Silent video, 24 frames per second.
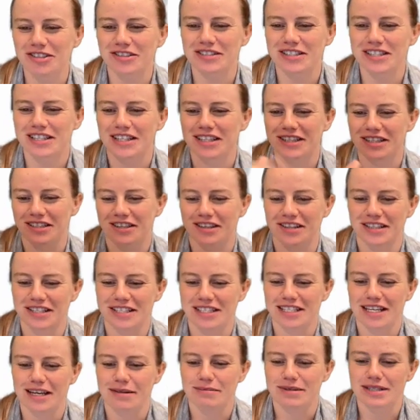You see that they're on
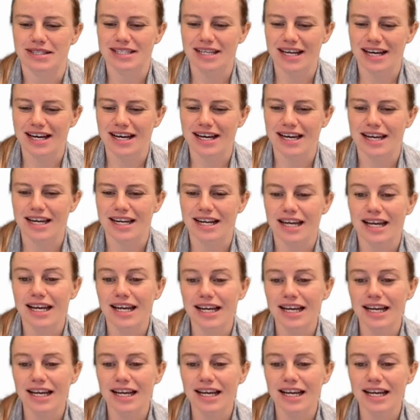the same side